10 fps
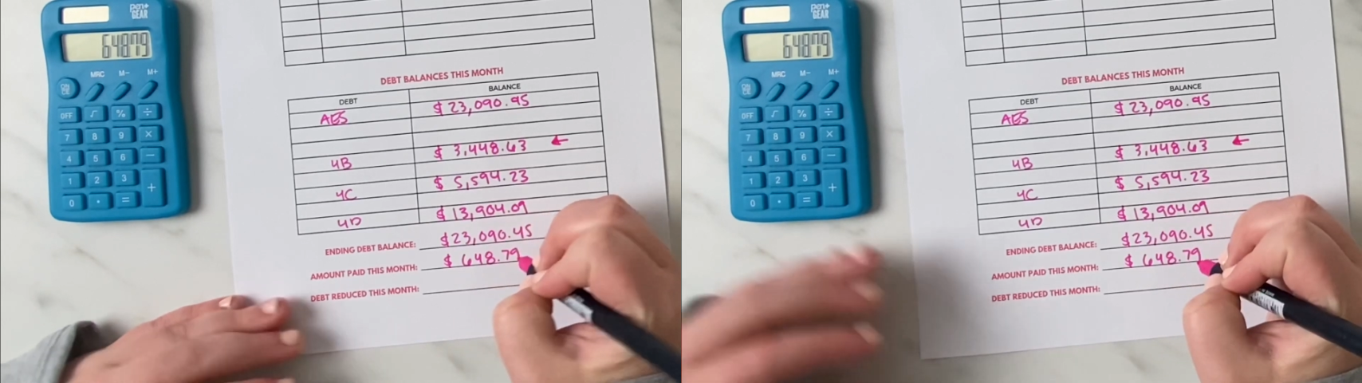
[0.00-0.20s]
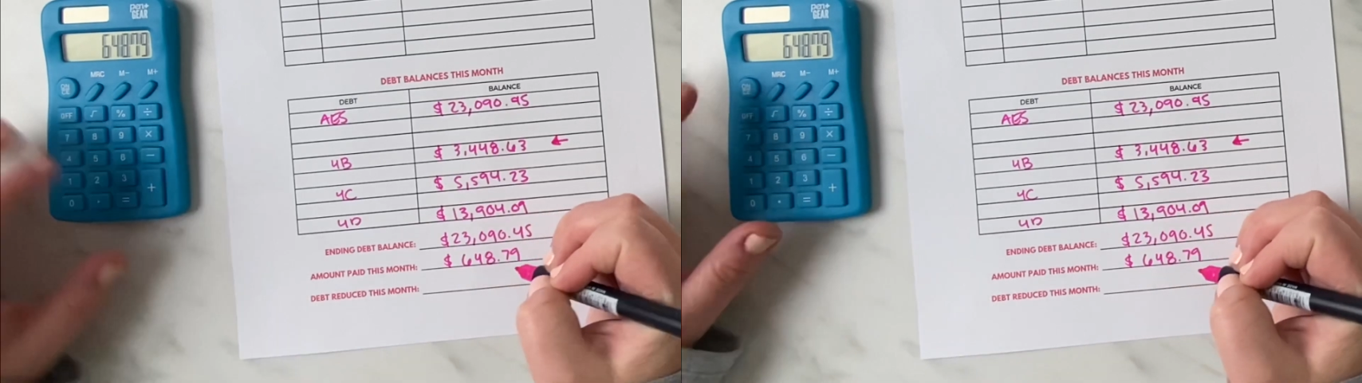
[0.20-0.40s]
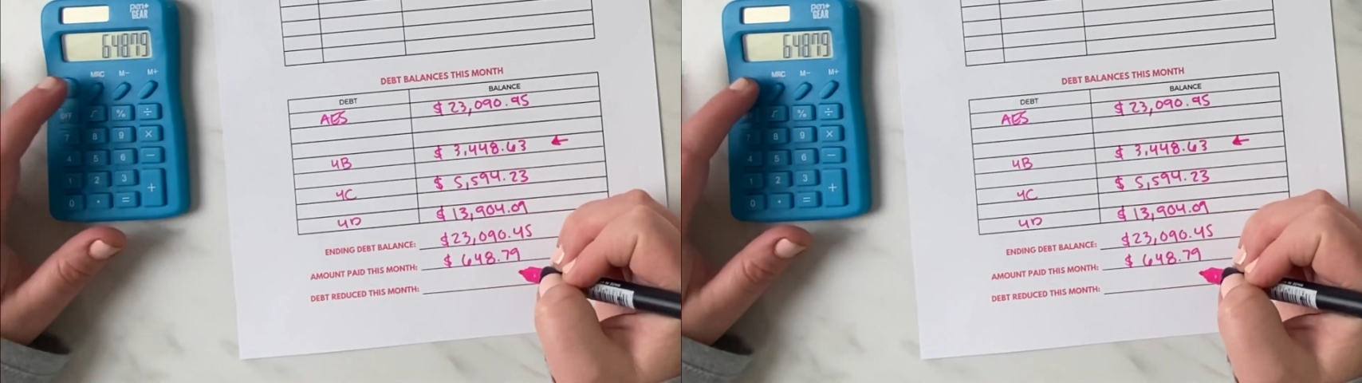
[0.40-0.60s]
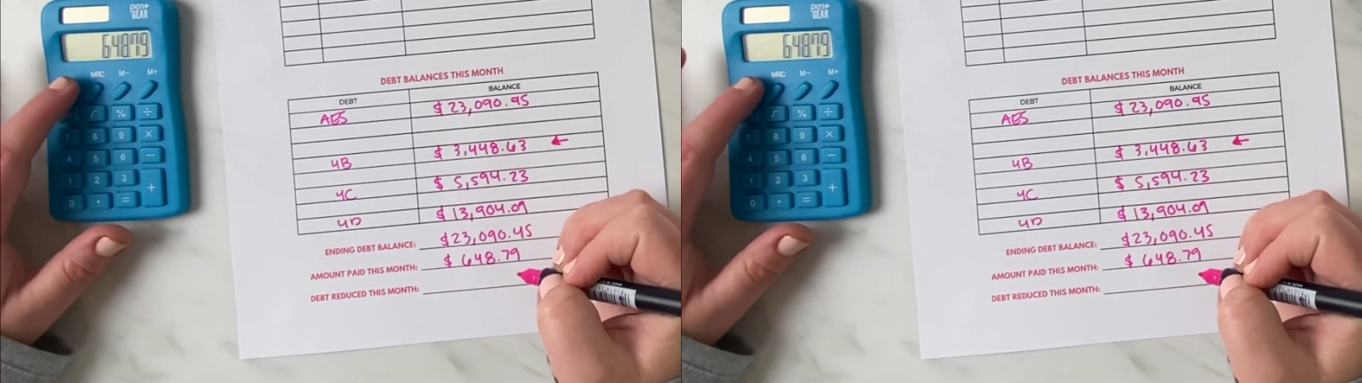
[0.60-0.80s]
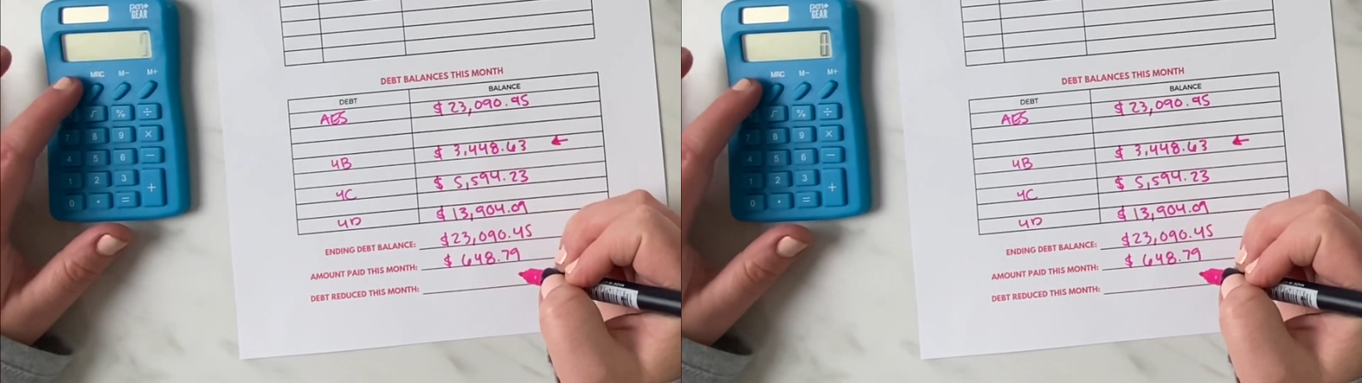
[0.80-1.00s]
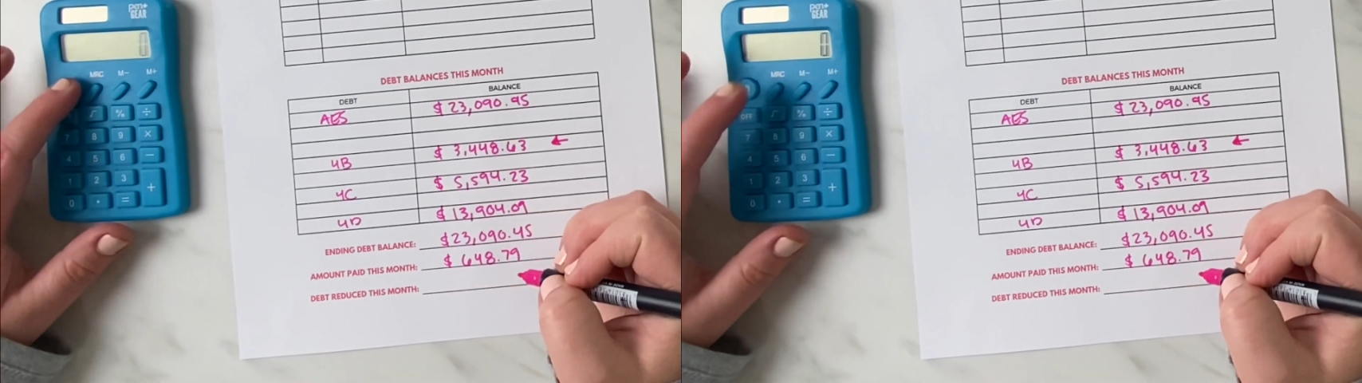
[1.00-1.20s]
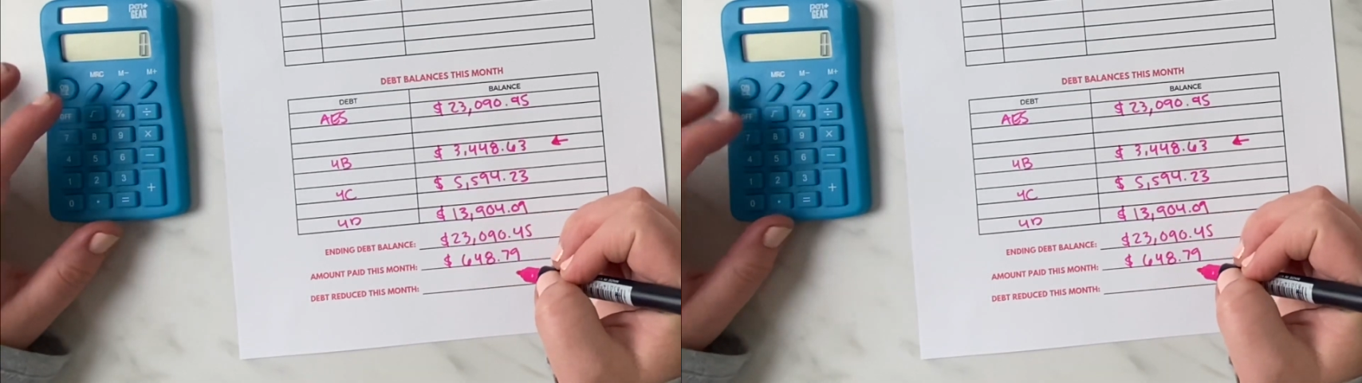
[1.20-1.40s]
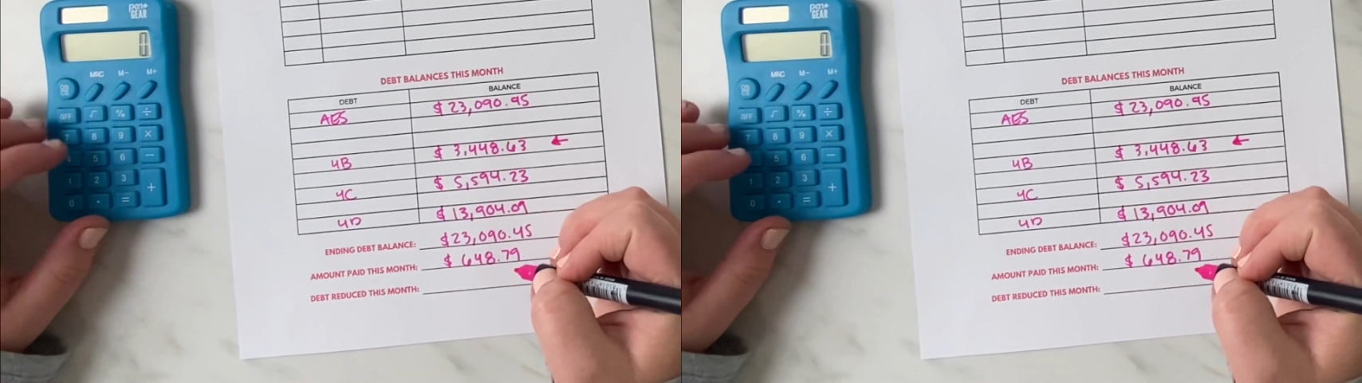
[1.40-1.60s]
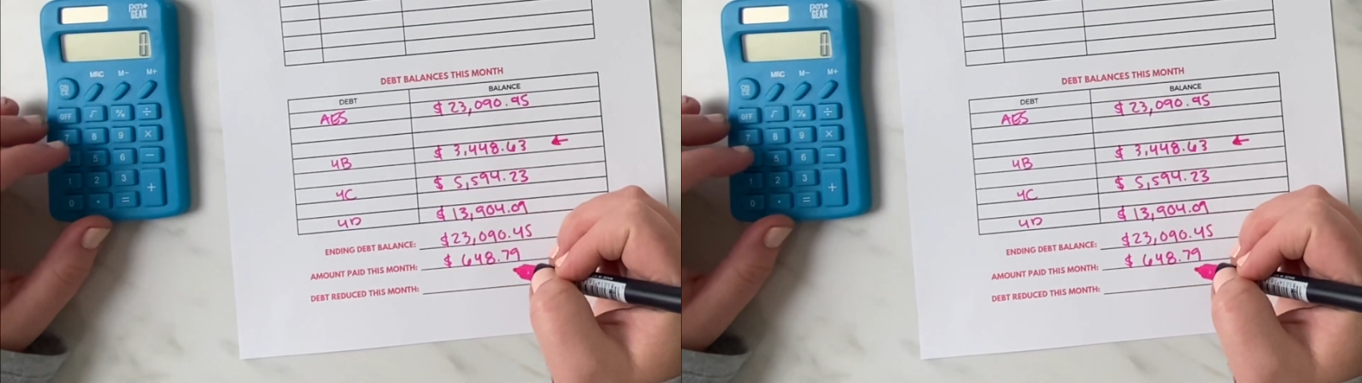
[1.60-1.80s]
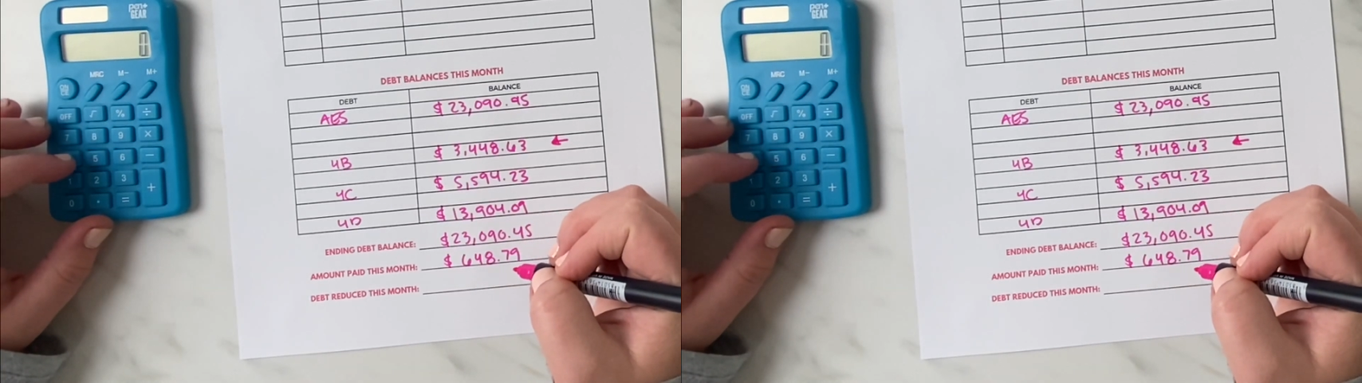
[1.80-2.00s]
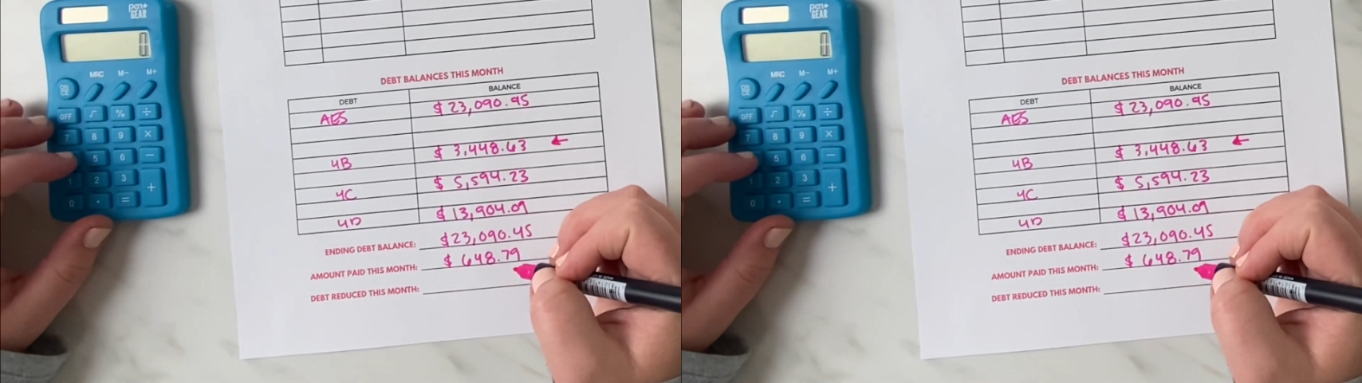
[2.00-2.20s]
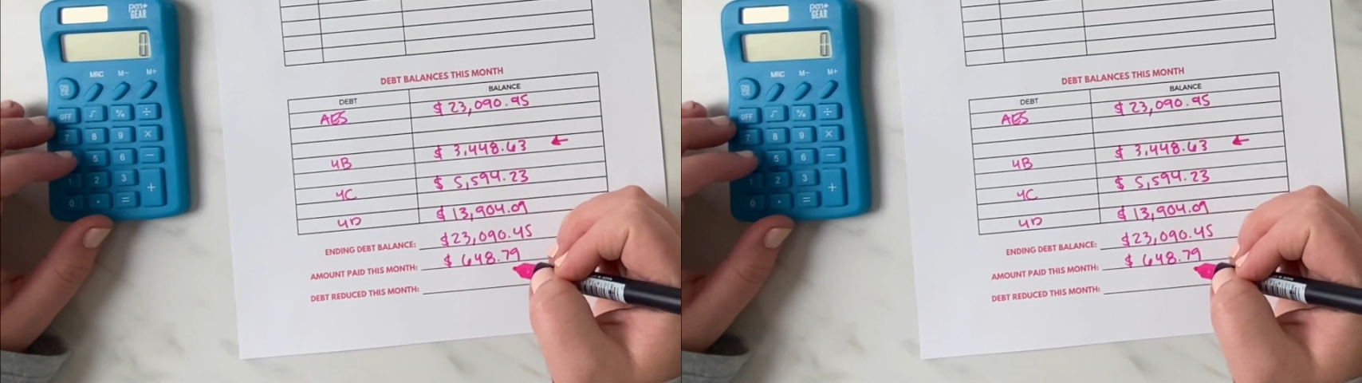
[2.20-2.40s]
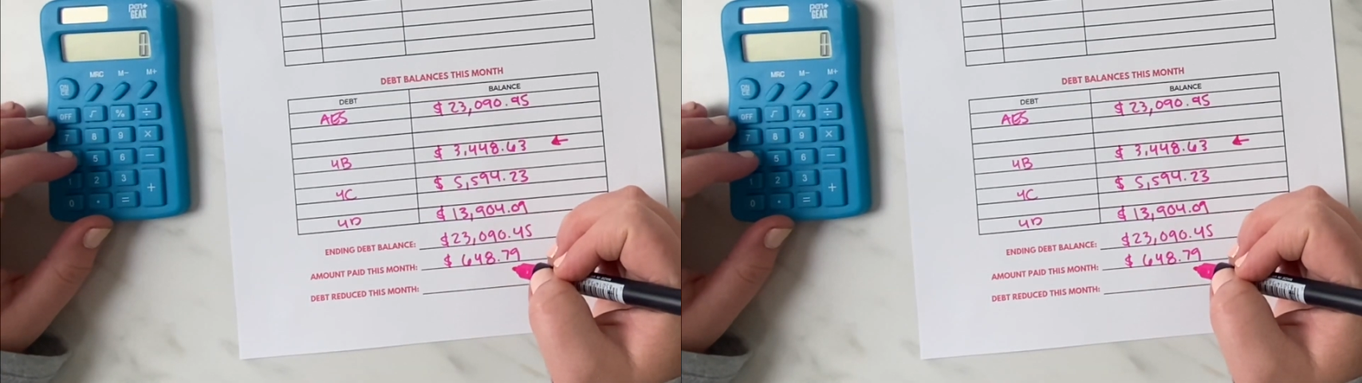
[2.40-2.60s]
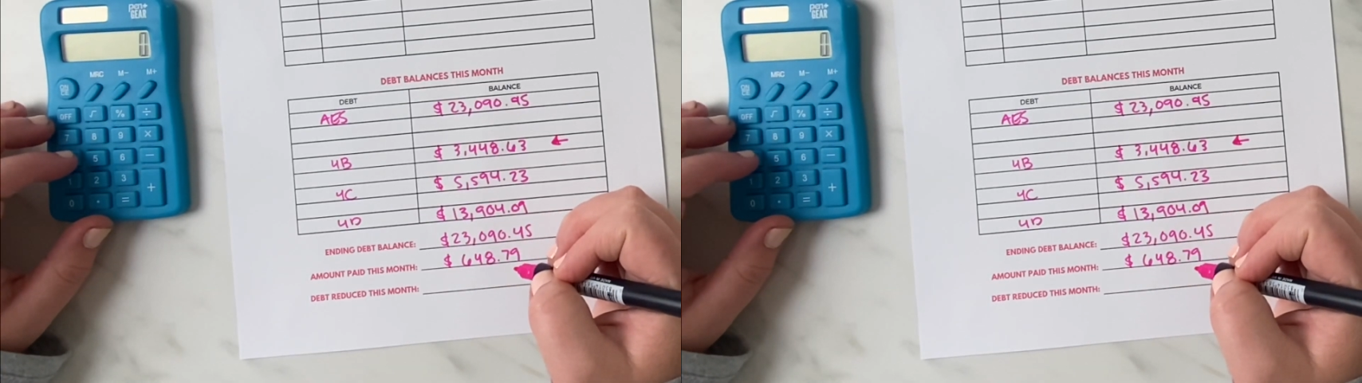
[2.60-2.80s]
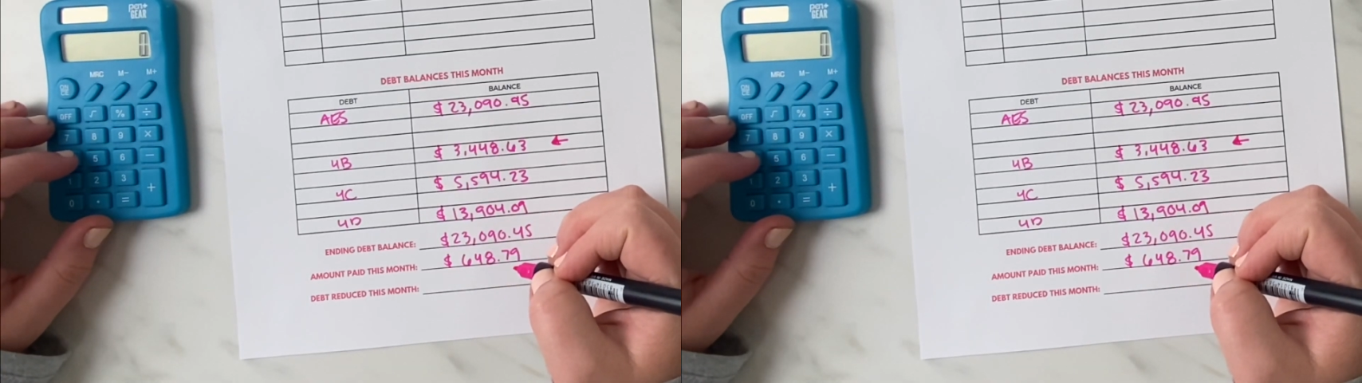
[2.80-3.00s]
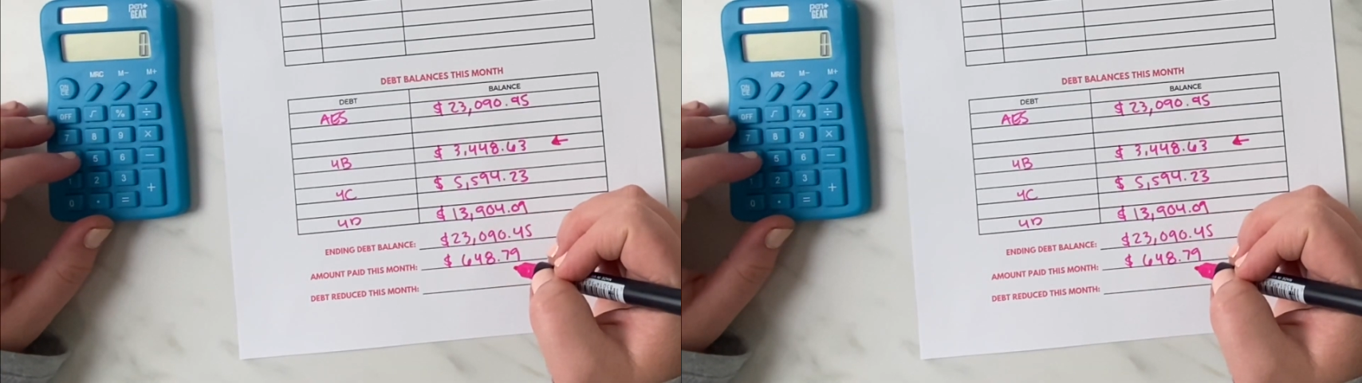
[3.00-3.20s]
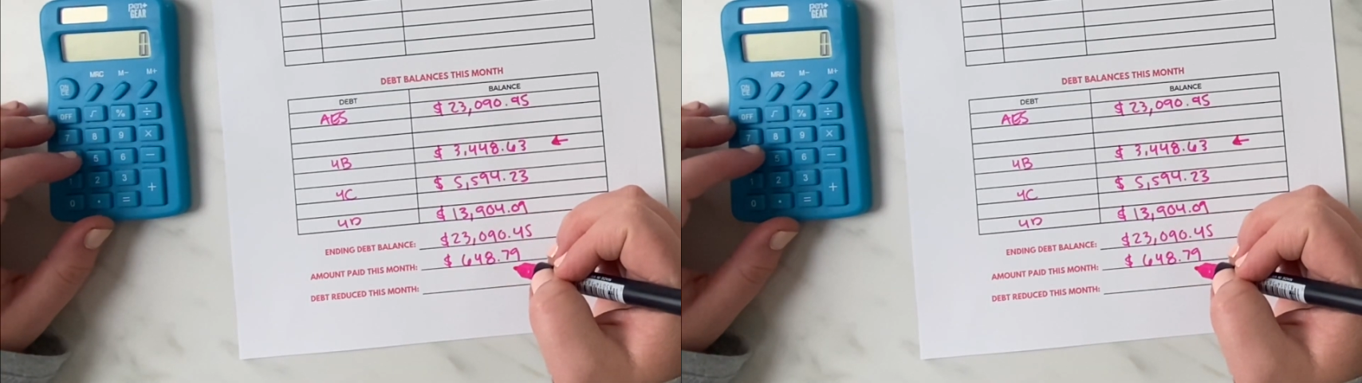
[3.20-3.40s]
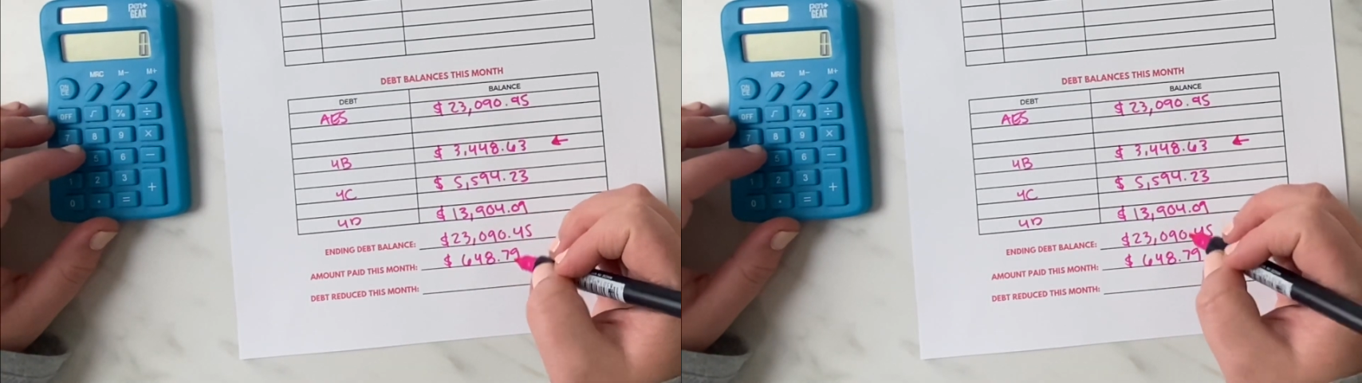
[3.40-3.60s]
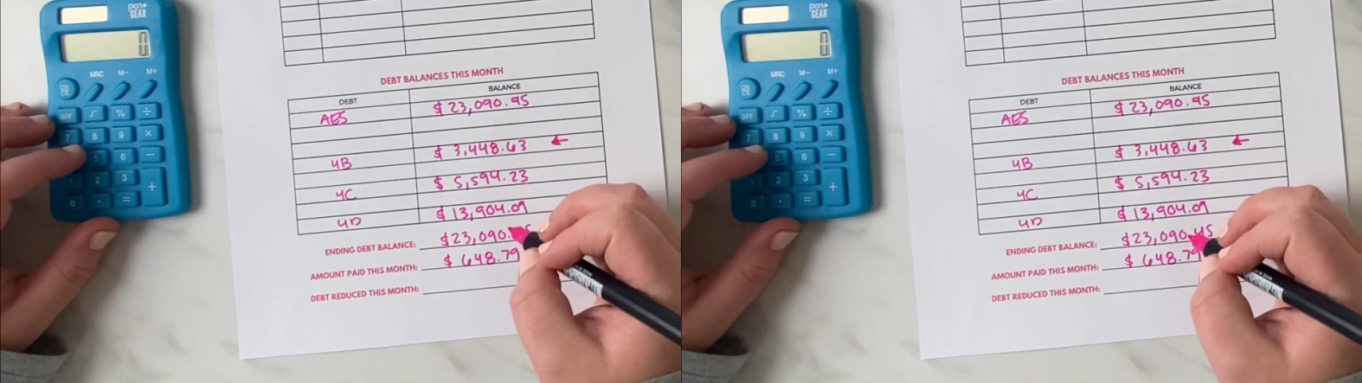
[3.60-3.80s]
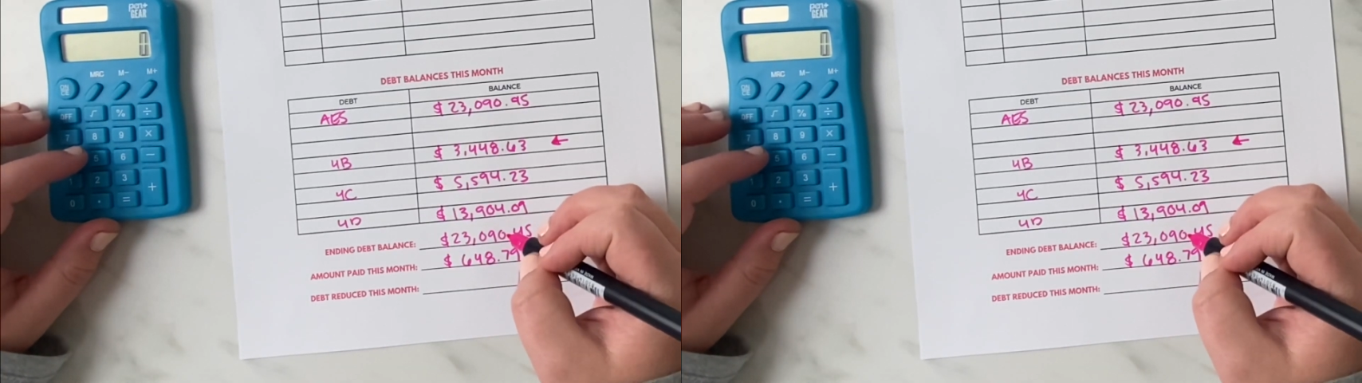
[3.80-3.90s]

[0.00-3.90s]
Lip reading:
No face is visible, so there are no lips to read.